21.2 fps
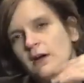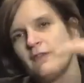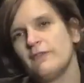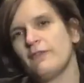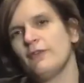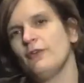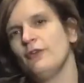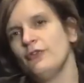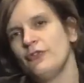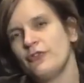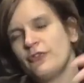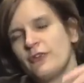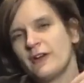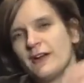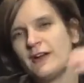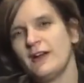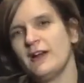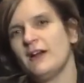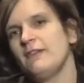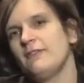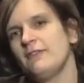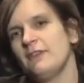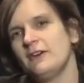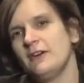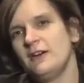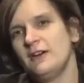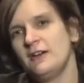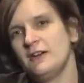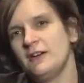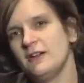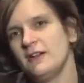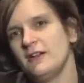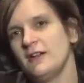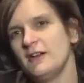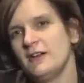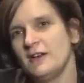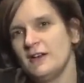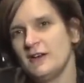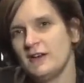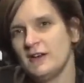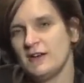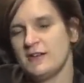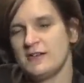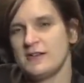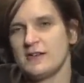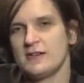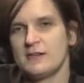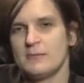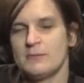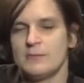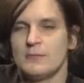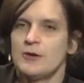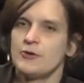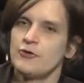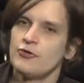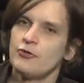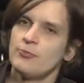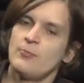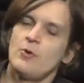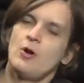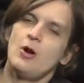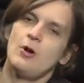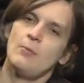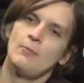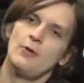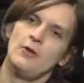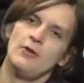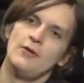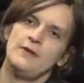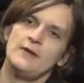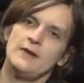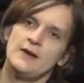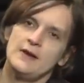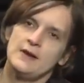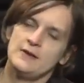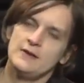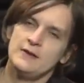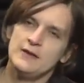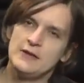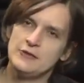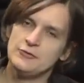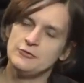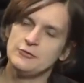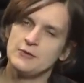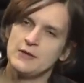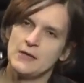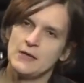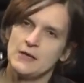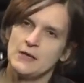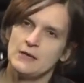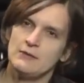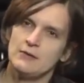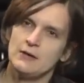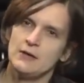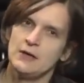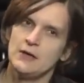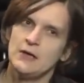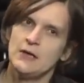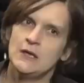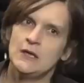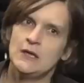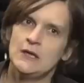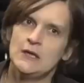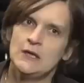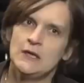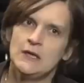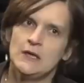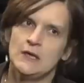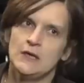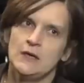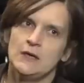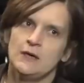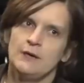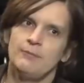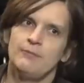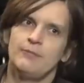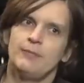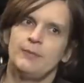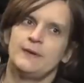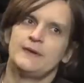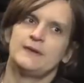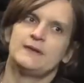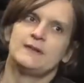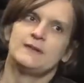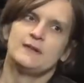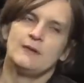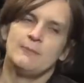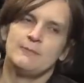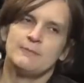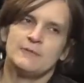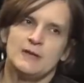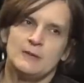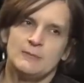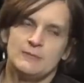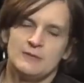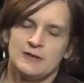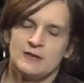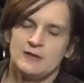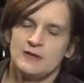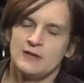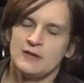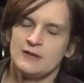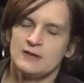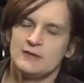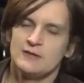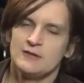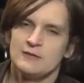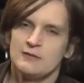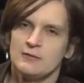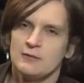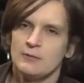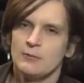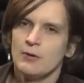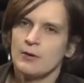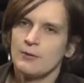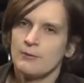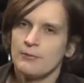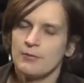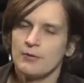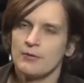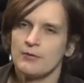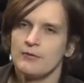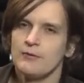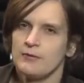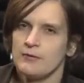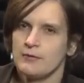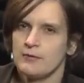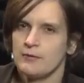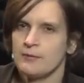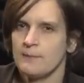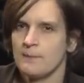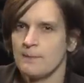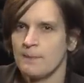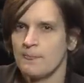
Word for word: revolutionary level. It's at a much more mundane day-to-day -day level. Uh, but sometimes I think it's even more important.